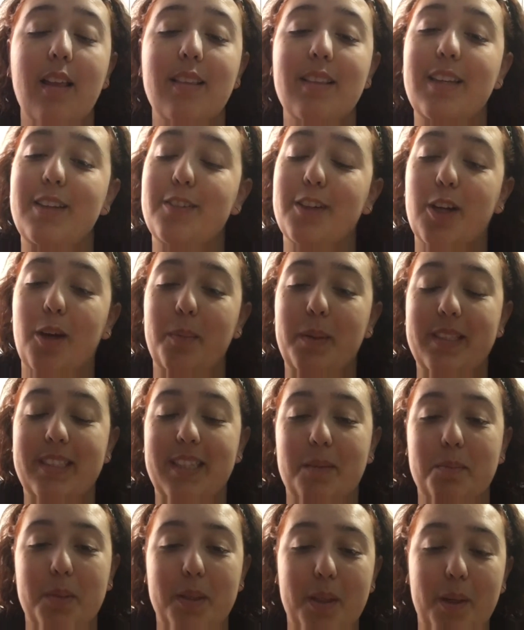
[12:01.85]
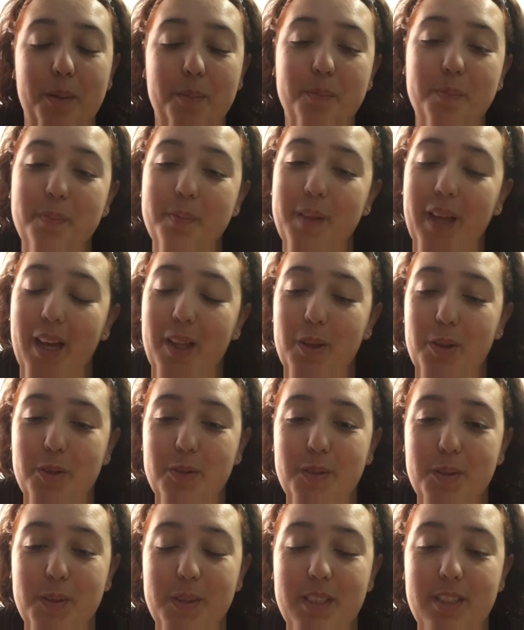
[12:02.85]
leave a comment down below. I look
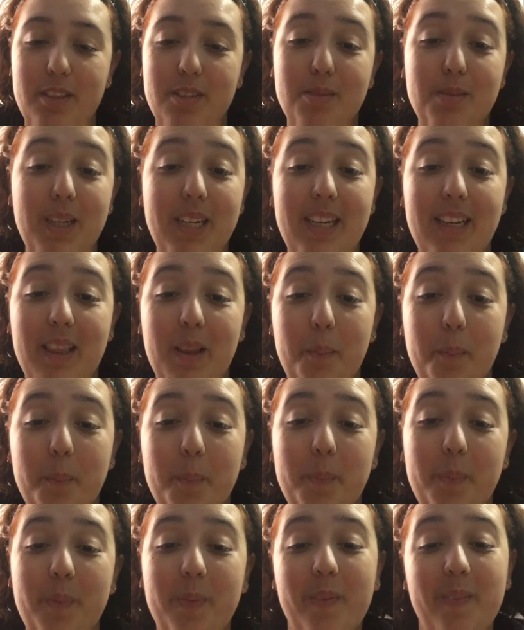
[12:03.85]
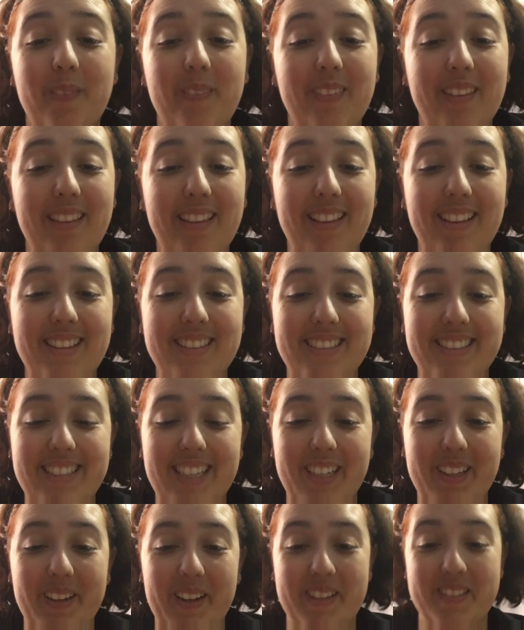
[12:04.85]
forward to reading them. See
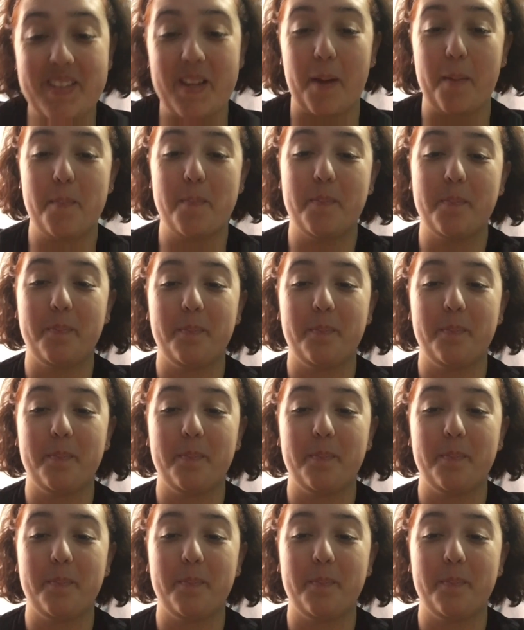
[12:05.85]
you next time.